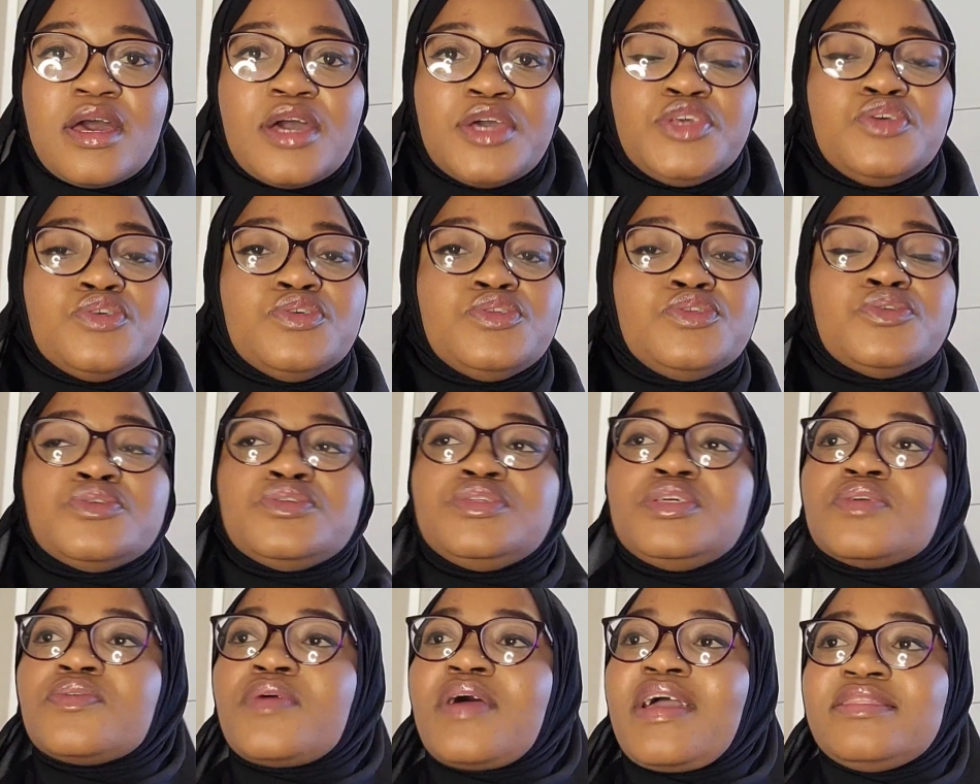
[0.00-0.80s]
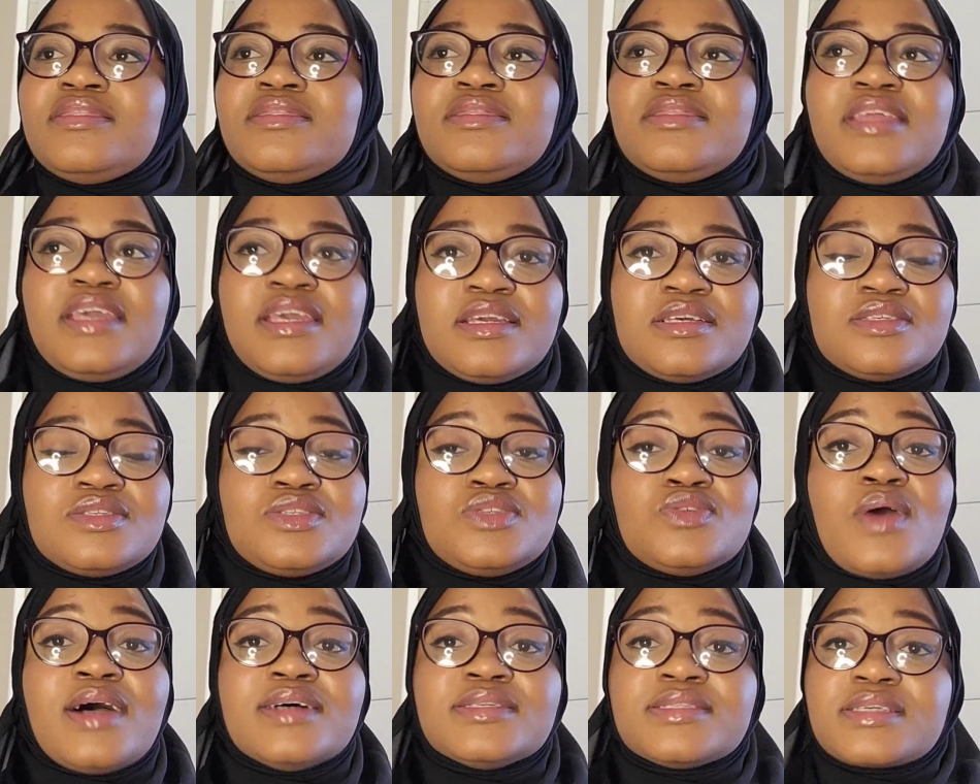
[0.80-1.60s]
you do the right
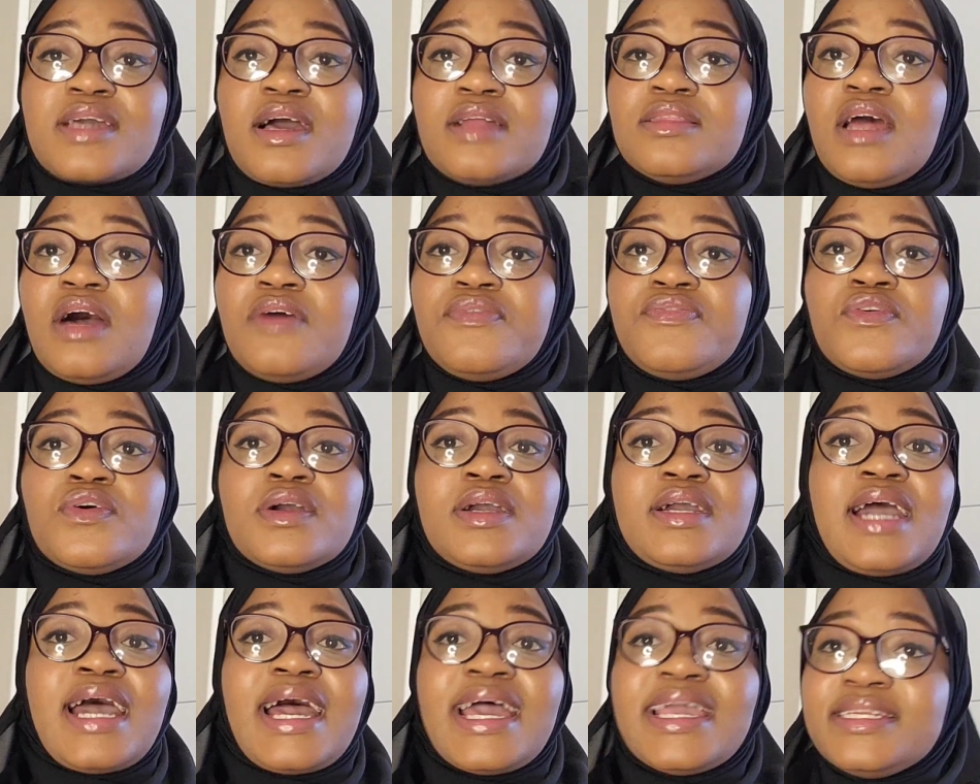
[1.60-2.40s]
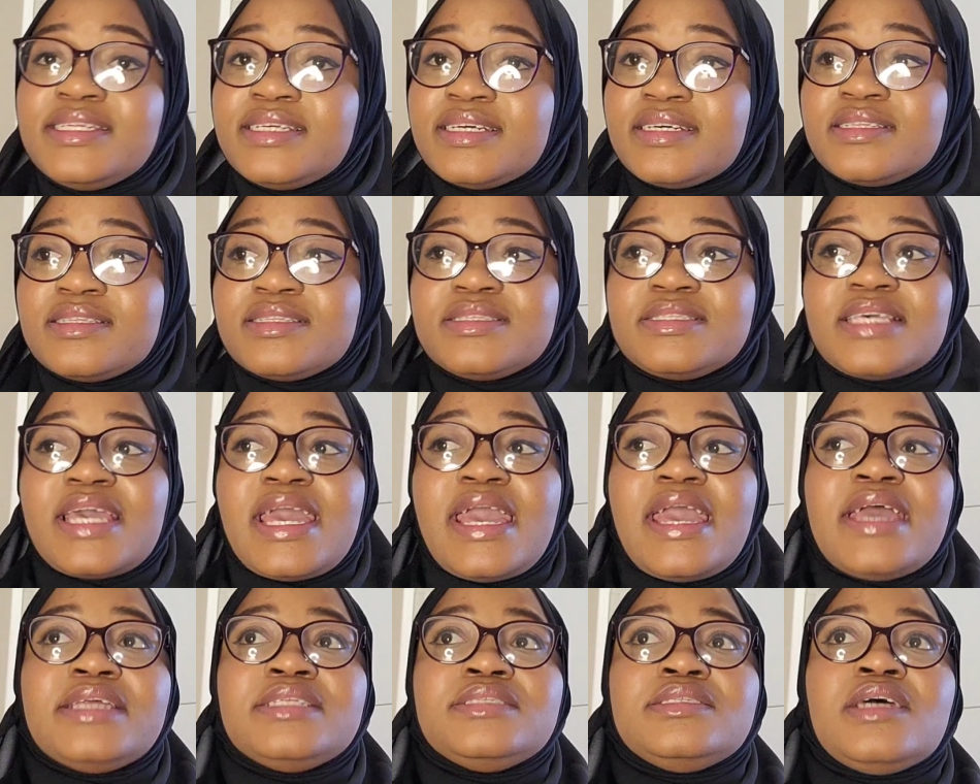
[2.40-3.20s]
things, you ask Allah for guidance,
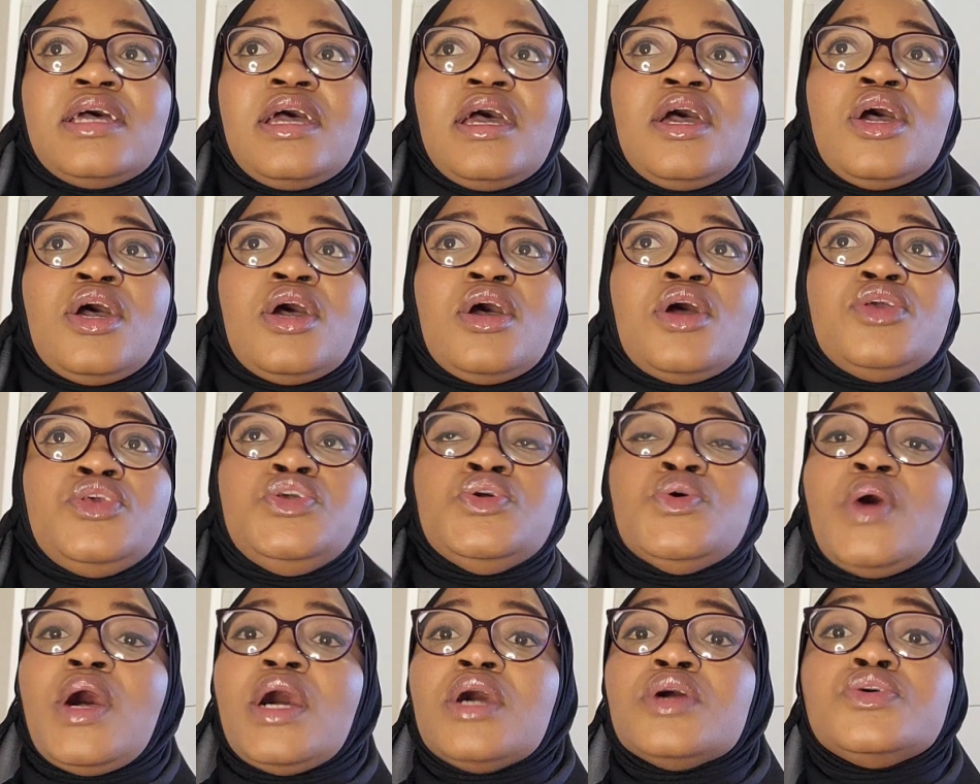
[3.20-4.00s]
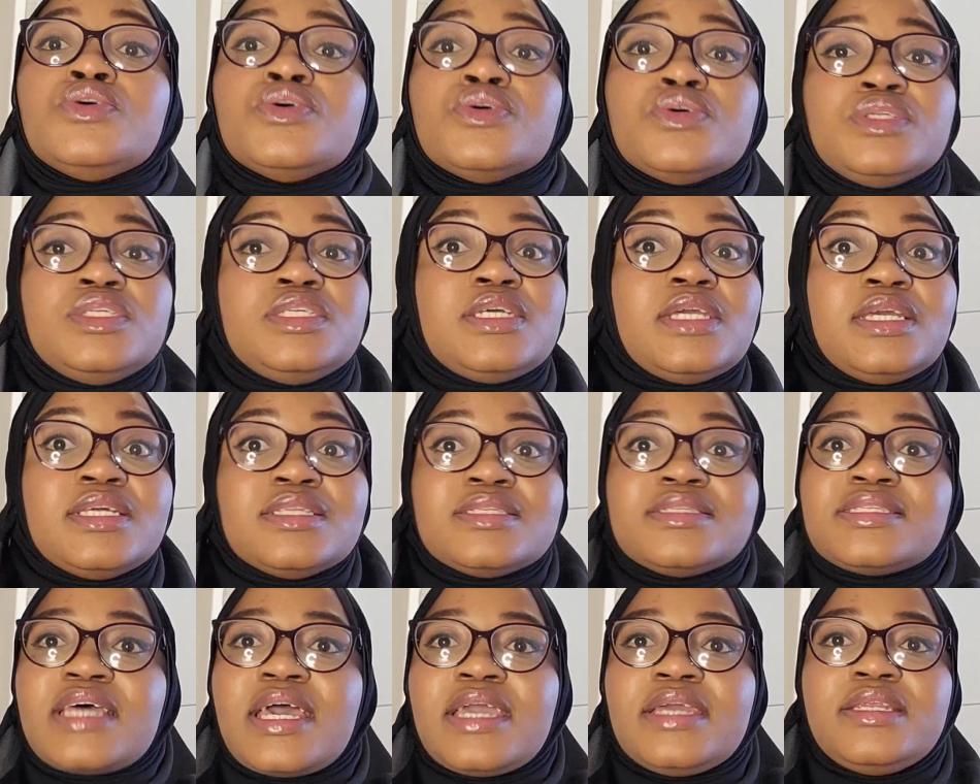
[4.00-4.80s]
and you are good
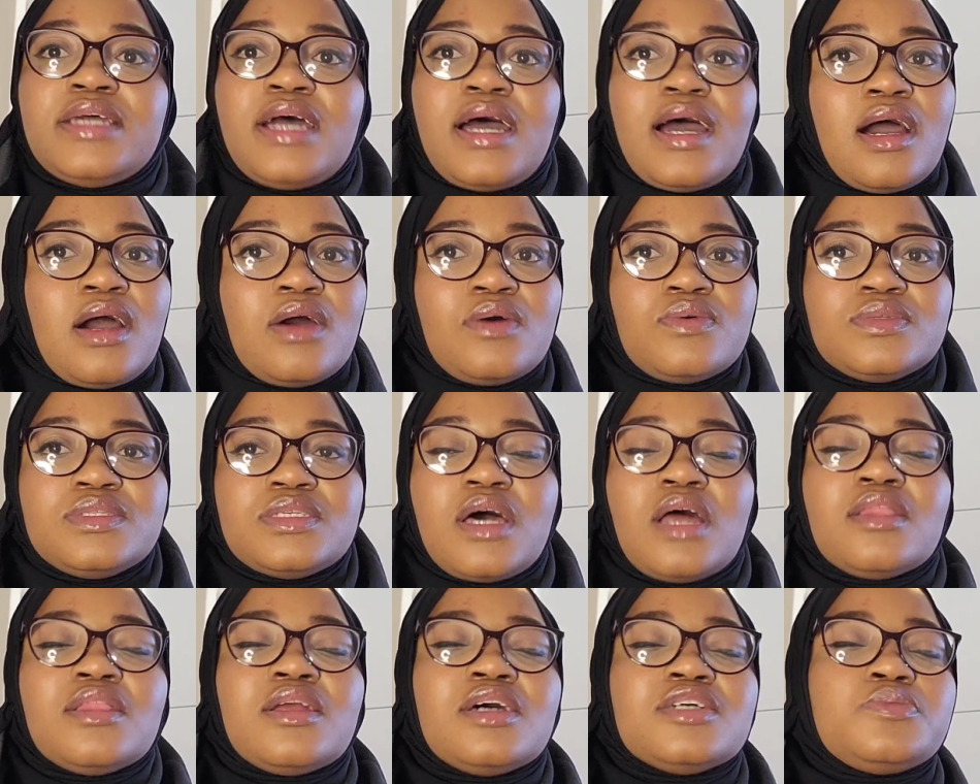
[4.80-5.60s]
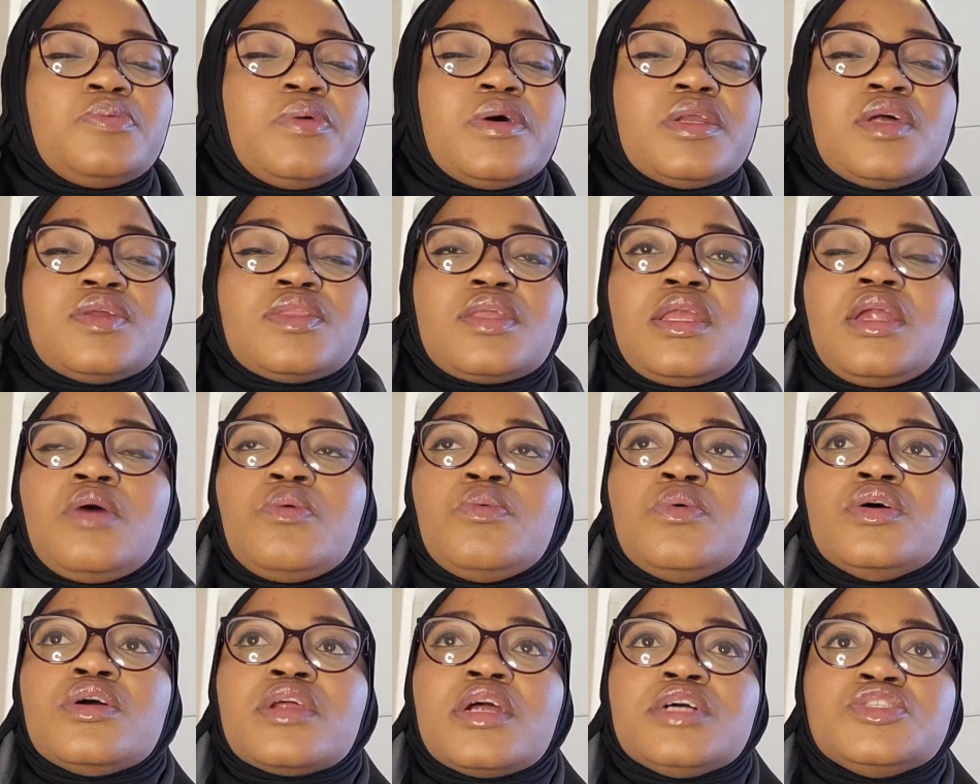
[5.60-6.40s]
inside out, Allah subhanahu wa ta'ala
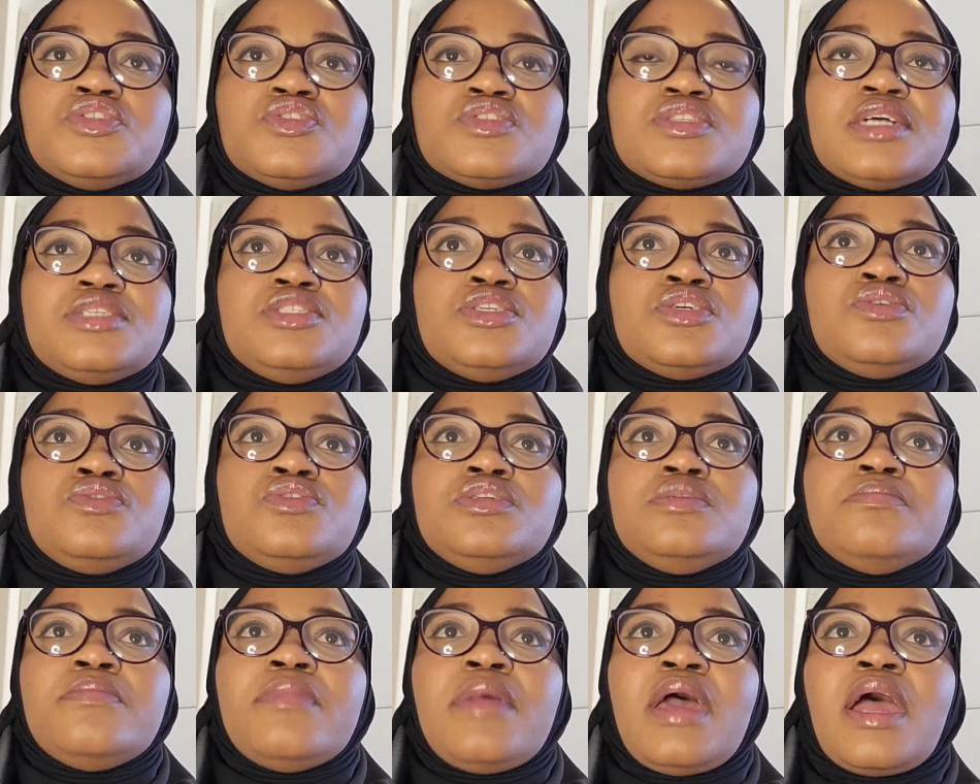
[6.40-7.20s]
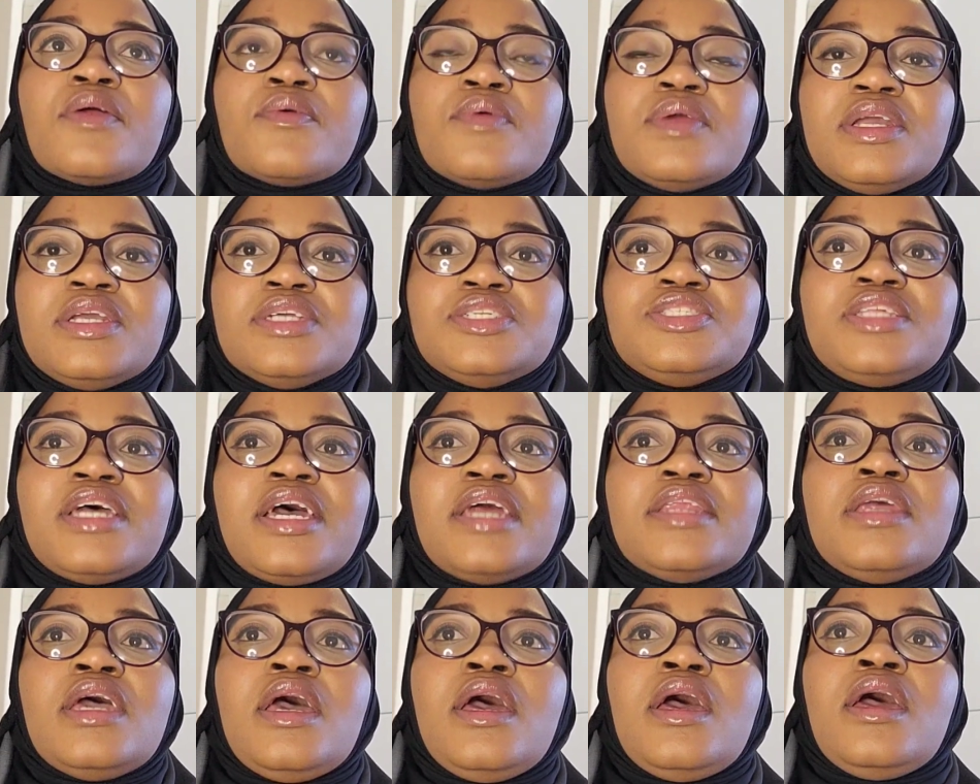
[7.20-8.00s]
will grant you such a good marriage
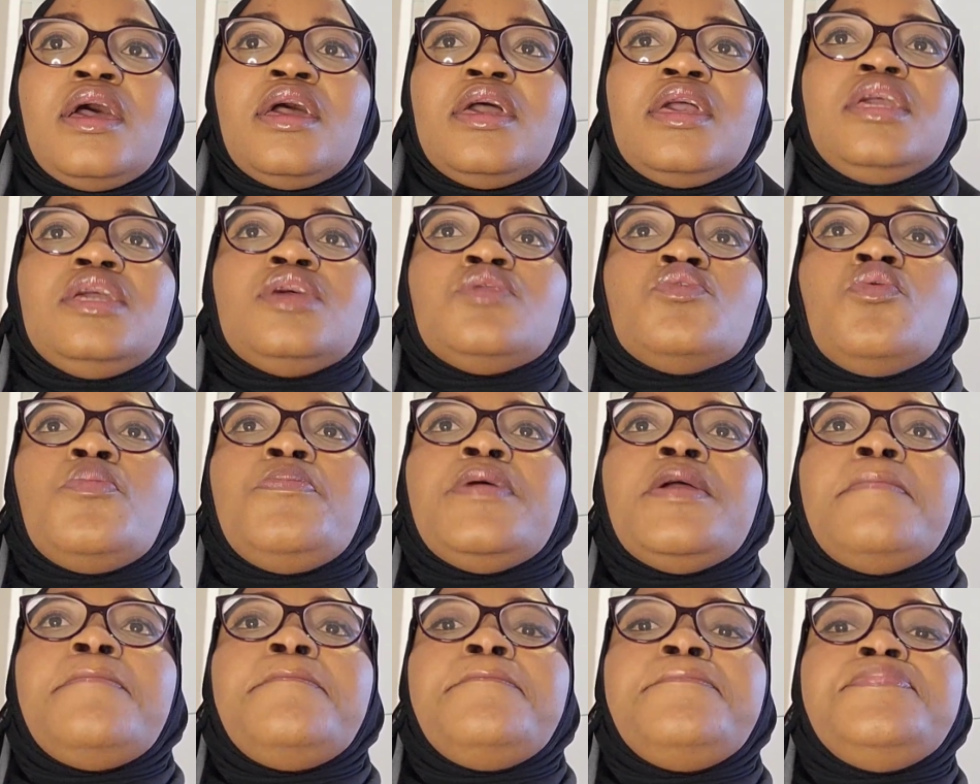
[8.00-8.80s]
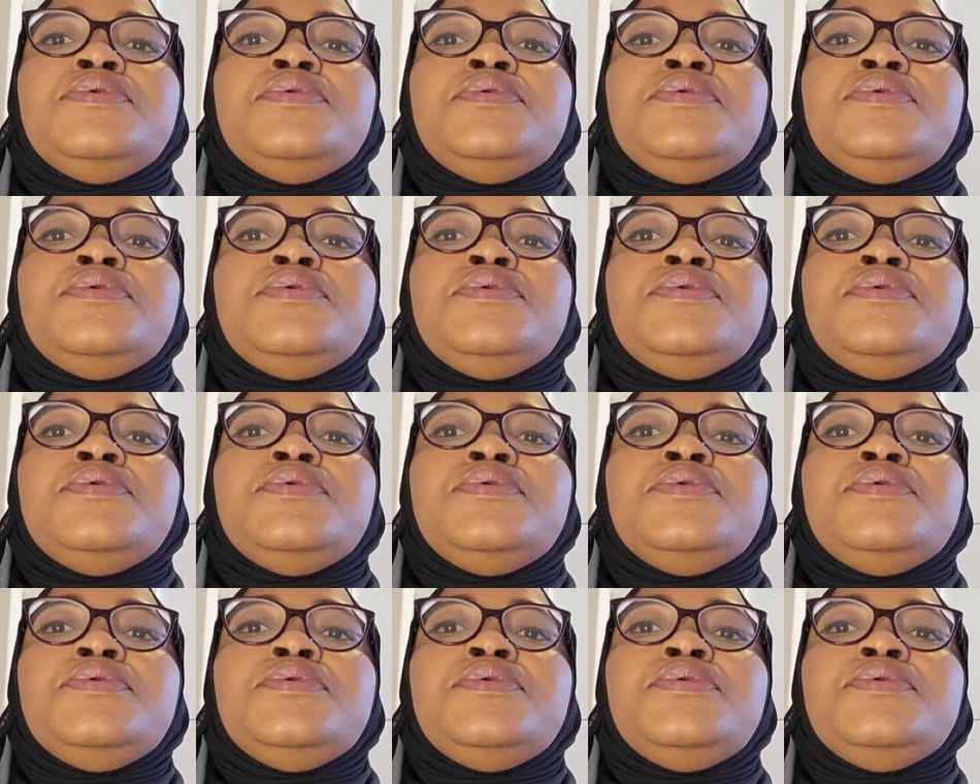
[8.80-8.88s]
that it will be